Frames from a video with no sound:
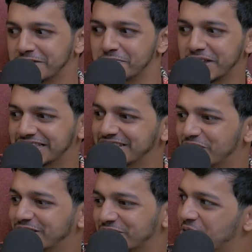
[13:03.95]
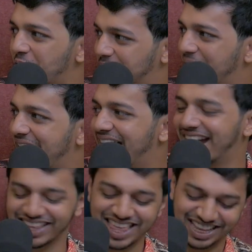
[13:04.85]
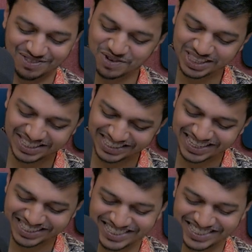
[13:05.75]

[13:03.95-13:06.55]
oh, CBSE is also not bad. That's what this